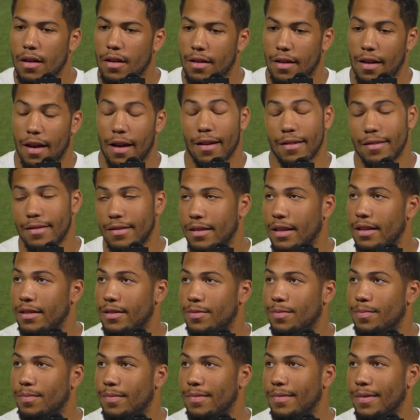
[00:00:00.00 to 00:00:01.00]

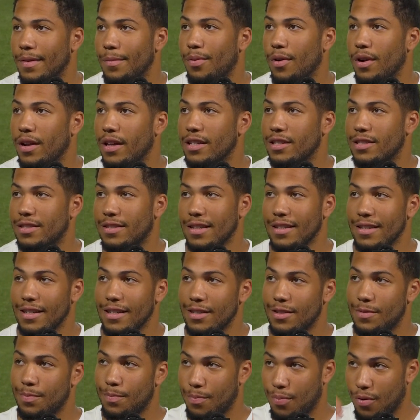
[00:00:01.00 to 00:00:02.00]
he's
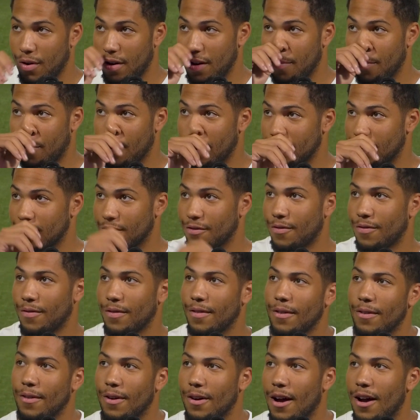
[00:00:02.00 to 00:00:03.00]
pretty impressive
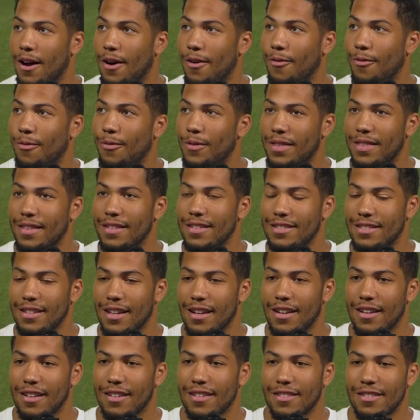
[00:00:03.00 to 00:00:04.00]
with his
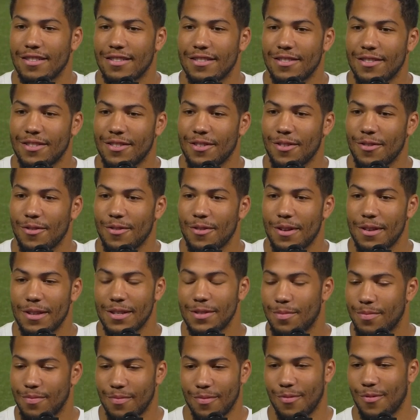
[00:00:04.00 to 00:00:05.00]
the
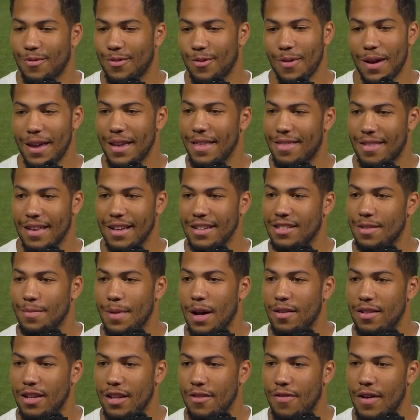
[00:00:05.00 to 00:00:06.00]
way he thinks
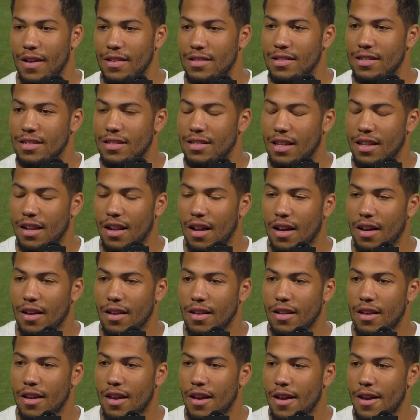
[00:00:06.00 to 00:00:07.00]
about defenses. And
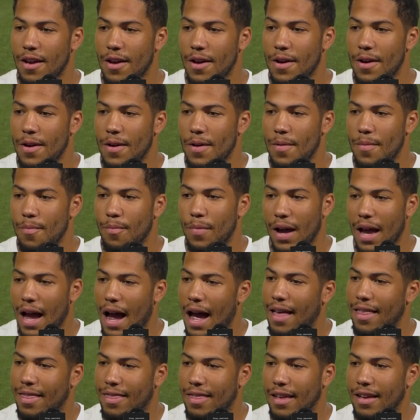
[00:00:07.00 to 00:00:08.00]
but
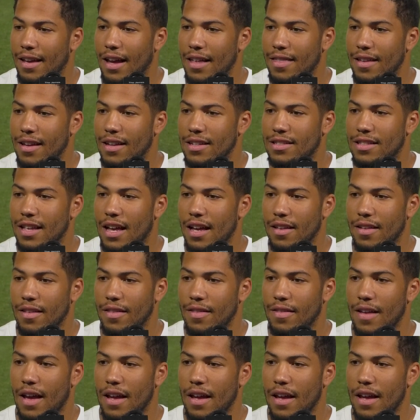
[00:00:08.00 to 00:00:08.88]
I think it's that